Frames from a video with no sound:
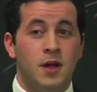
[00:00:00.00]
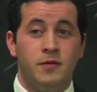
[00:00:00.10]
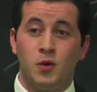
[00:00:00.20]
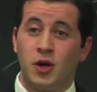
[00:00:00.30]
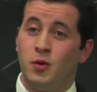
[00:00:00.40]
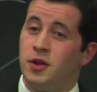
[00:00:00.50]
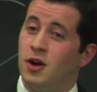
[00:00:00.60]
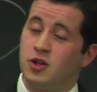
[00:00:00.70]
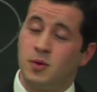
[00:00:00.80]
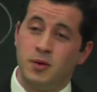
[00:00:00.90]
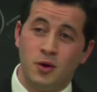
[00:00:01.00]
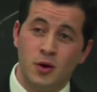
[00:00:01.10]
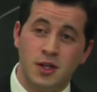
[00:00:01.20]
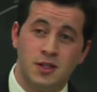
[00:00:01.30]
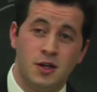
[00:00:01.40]
If you're working with an entrepreneur
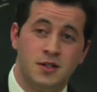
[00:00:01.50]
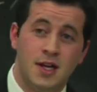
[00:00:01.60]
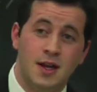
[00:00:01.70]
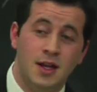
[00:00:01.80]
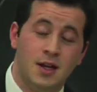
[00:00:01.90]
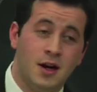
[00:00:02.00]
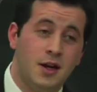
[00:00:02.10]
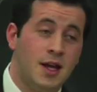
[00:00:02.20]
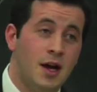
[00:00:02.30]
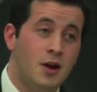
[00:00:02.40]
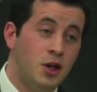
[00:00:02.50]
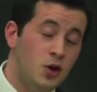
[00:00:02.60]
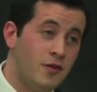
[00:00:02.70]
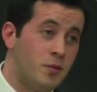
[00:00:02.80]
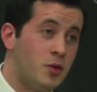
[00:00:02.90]
who doesn't understand econ and accounting, you have a